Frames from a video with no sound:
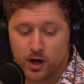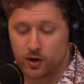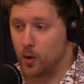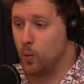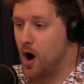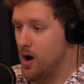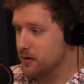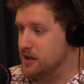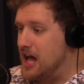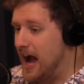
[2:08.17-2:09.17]
You're like, whoa,
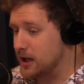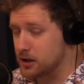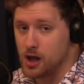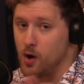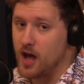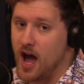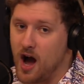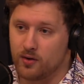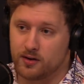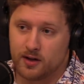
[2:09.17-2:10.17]
Zach, slow
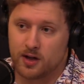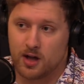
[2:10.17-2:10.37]
down.